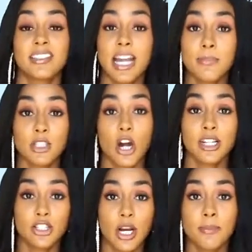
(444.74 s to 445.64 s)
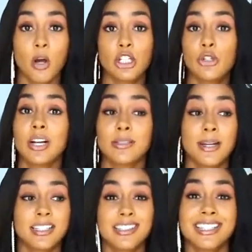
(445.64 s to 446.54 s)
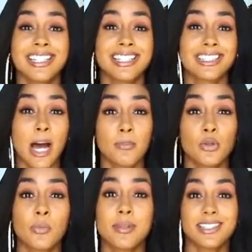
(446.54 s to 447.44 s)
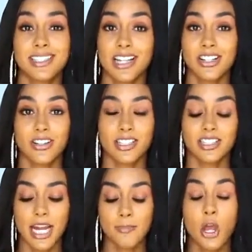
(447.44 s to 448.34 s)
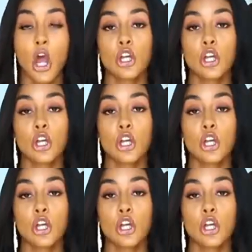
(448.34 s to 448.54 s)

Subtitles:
name is already trademarked. You guys basically need to stop doing business under this name.